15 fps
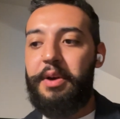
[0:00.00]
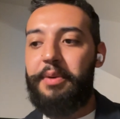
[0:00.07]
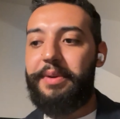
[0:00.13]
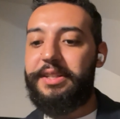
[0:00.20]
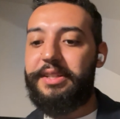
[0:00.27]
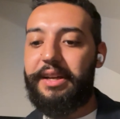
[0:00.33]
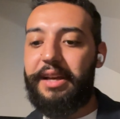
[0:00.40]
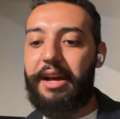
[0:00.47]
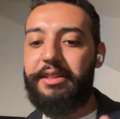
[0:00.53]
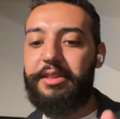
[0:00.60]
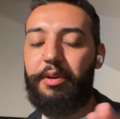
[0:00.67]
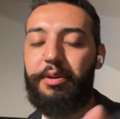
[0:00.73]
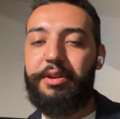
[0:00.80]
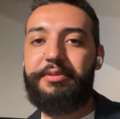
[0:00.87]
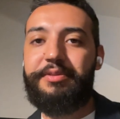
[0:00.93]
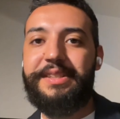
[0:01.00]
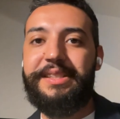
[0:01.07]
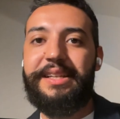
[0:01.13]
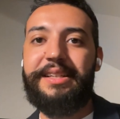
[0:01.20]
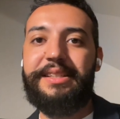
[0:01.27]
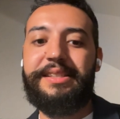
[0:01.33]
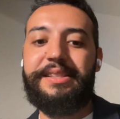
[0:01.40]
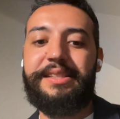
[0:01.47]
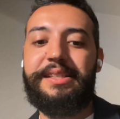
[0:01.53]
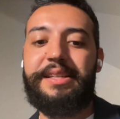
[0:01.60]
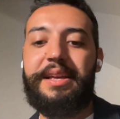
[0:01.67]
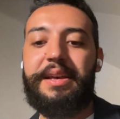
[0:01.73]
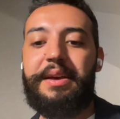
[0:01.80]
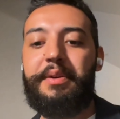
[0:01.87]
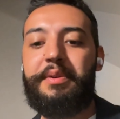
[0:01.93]
We took out the old physics,
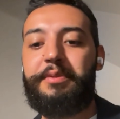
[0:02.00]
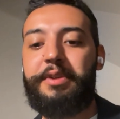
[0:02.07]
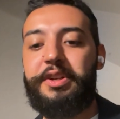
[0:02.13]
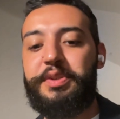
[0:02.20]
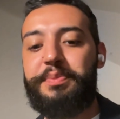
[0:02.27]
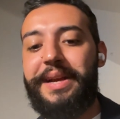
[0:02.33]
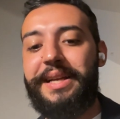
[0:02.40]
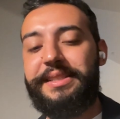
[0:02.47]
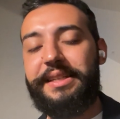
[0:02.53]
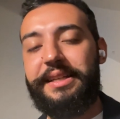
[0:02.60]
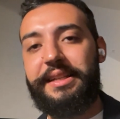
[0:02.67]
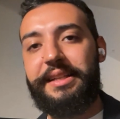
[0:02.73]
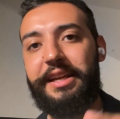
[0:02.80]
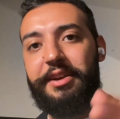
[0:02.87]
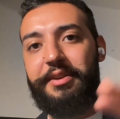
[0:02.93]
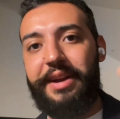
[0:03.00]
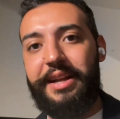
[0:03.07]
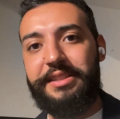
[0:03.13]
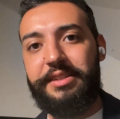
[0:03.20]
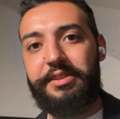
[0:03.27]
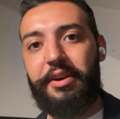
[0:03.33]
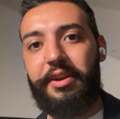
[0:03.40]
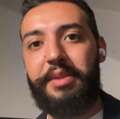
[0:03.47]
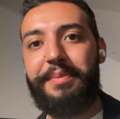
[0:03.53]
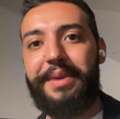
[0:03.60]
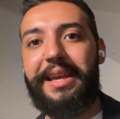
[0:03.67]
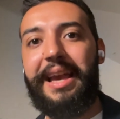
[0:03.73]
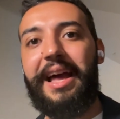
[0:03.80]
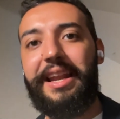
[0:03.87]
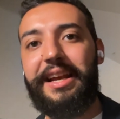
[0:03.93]
which basically created all the
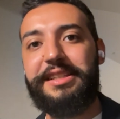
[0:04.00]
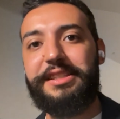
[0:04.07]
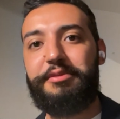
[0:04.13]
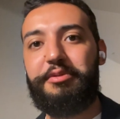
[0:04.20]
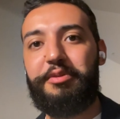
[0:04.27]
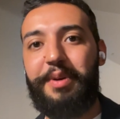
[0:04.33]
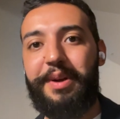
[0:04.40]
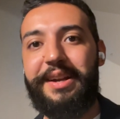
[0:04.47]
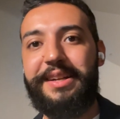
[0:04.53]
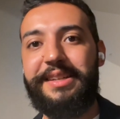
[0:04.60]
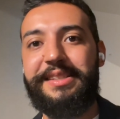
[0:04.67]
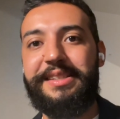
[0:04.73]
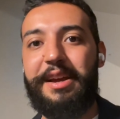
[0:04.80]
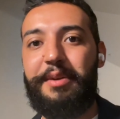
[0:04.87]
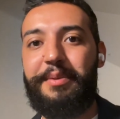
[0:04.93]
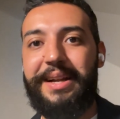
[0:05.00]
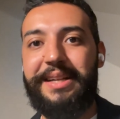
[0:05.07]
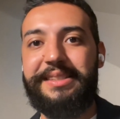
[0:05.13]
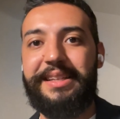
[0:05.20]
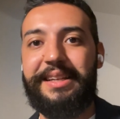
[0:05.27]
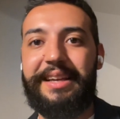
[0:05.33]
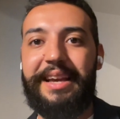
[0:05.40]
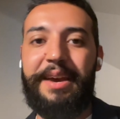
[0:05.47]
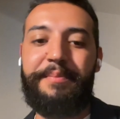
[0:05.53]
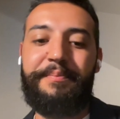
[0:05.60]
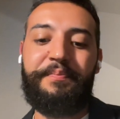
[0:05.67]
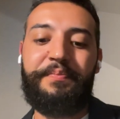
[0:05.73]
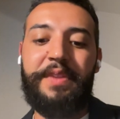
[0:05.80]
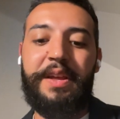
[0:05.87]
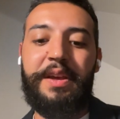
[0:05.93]
mechanics of what is a racing game,
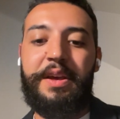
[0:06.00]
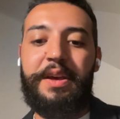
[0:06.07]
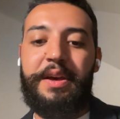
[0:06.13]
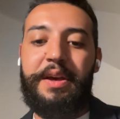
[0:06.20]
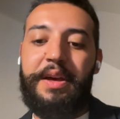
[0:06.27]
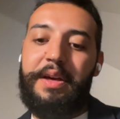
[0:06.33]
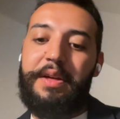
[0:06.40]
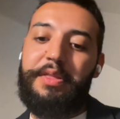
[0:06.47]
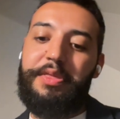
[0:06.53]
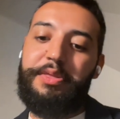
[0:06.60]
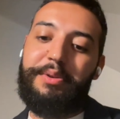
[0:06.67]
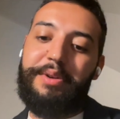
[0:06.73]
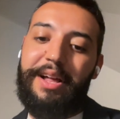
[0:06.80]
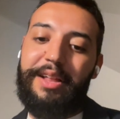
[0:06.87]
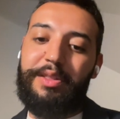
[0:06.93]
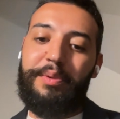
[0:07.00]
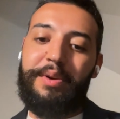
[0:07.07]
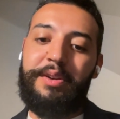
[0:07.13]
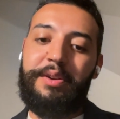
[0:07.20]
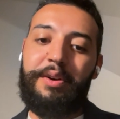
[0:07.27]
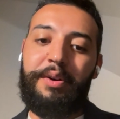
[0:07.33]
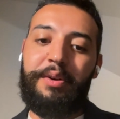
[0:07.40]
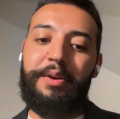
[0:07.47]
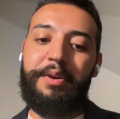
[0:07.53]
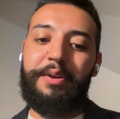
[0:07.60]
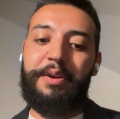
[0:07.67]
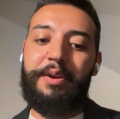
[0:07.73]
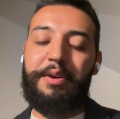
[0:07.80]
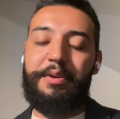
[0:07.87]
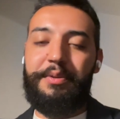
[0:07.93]
threw it out the window,
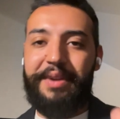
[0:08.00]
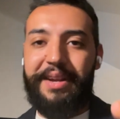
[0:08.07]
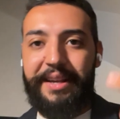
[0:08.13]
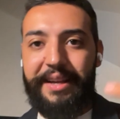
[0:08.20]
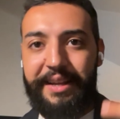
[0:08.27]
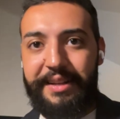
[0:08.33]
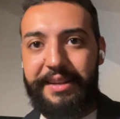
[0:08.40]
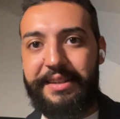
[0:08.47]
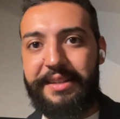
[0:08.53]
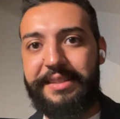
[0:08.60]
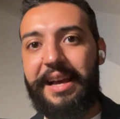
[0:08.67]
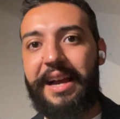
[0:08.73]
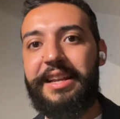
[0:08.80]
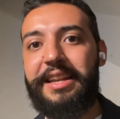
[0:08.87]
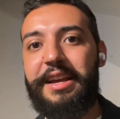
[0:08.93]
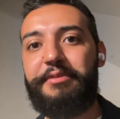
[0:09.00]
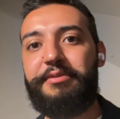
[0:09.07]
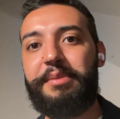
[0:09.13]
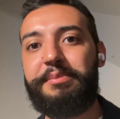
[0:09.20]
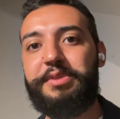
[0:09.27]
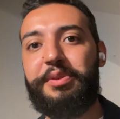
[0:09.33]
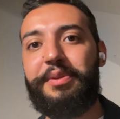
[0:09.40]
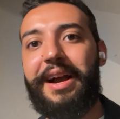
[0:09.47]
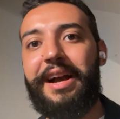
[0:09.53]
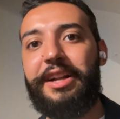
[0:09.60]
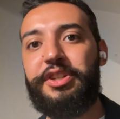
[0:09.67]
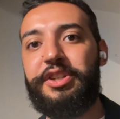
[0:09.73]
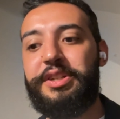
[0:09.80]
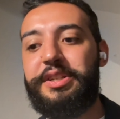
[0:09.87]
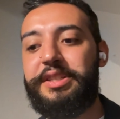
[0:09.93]
redesigned it from
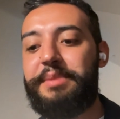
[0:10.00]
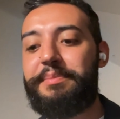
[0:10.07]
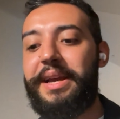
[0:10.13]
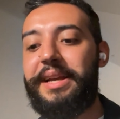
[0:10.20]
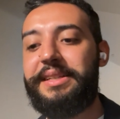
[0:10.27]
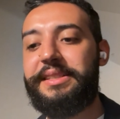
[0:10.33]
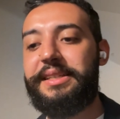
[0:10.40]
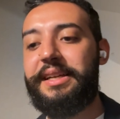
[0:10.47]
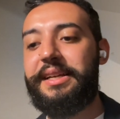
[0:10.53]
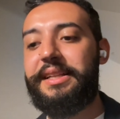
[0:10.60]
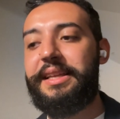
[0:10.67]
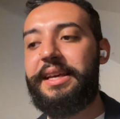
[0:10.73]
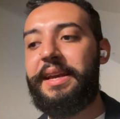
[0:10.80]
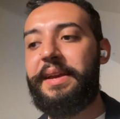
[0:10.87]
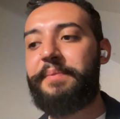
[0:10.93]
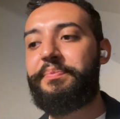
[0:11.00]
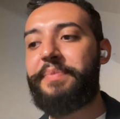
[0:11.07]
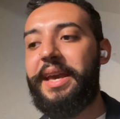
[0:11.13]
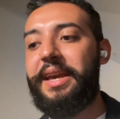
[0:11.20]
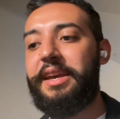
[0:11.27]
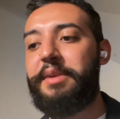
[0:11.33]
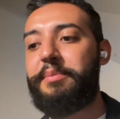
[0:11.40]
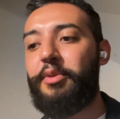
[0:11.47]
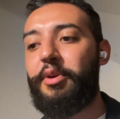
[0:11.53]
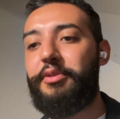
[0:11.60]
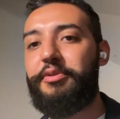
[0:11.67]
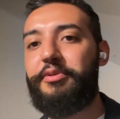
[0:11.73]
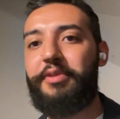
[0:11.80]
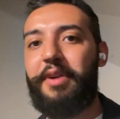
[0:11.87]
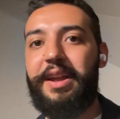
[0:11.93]
scratch to basically make it more
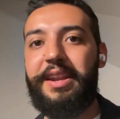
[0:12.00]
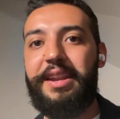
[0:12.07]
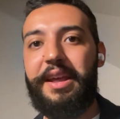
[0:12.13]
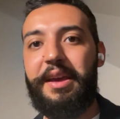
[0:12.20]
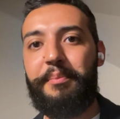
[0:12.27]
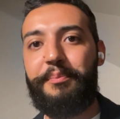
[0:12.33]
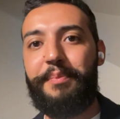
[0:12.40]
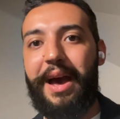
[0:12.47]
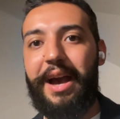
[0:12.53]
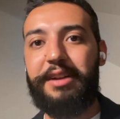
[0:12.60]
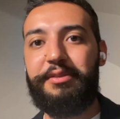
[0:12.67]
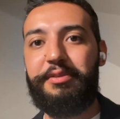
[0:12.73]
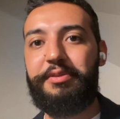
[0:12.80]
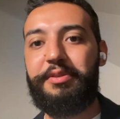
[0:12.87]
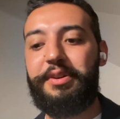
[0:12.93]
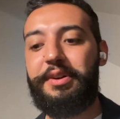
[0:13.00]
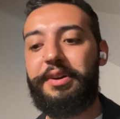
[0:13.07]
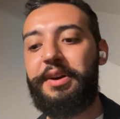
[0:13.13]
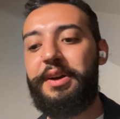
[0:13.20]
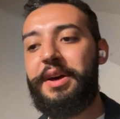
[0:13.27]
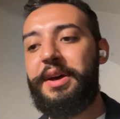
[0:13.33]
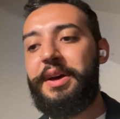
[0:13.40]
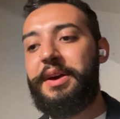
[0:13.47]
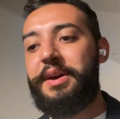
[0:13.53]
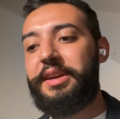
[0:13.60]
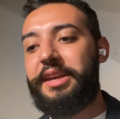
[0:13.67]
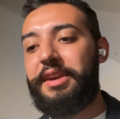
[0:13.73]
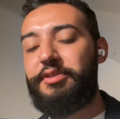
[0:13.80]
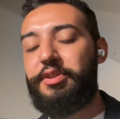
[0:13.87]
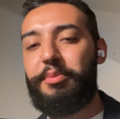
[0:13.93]
fun, impactful,
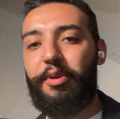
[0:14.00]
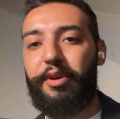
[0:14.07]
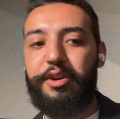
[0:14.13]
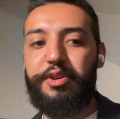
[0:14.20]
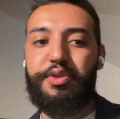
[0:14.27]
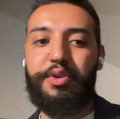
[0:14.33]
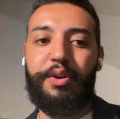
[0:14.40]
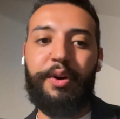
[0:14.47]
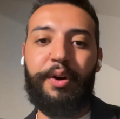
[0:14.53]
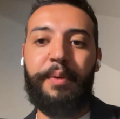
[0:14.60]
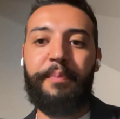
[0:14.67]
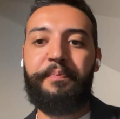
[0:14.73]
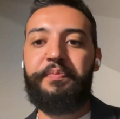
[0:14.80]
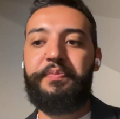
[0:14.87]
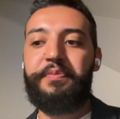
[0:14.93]
give you more control.